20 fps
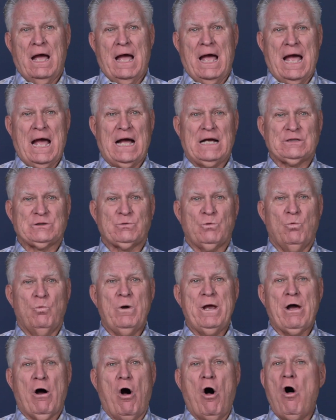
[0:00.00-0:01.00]
As
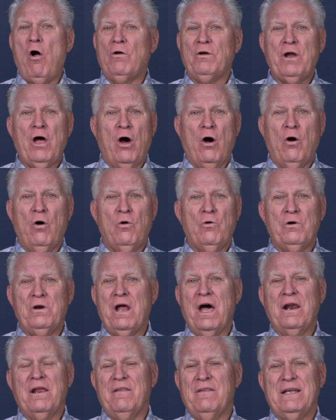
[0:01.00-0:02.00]
we all know,
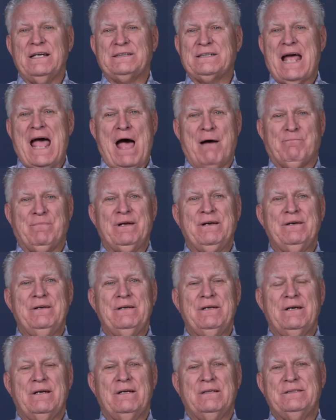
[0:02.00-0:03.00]
none of this
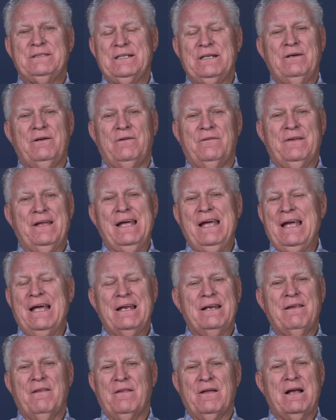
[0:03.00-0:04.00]
happened until the
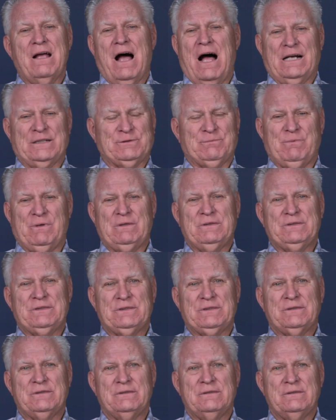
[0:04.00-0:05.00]
end of the
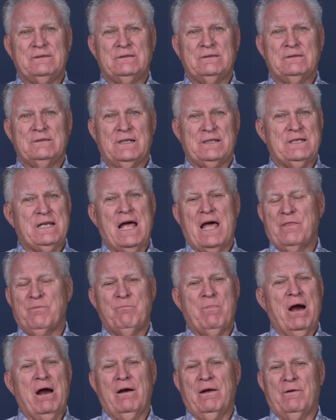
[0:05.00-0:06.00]
Gospels, the
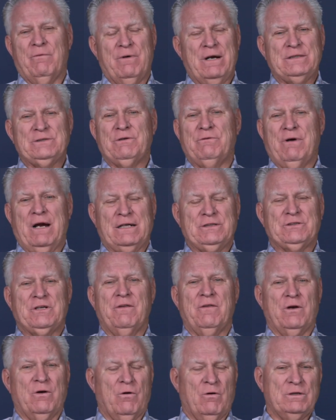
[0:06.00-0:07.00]
death, burial, and resurrection
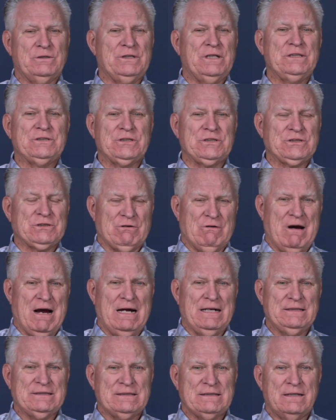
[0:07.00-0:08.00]
of the Lord Jesus
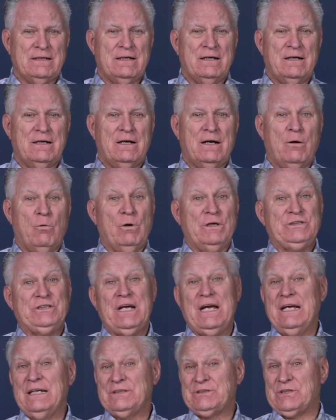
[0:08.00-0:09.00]
Christ,
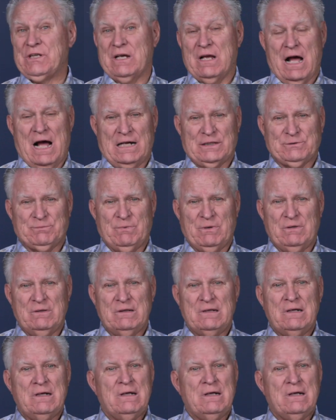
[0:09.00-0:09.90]
which is the gospel,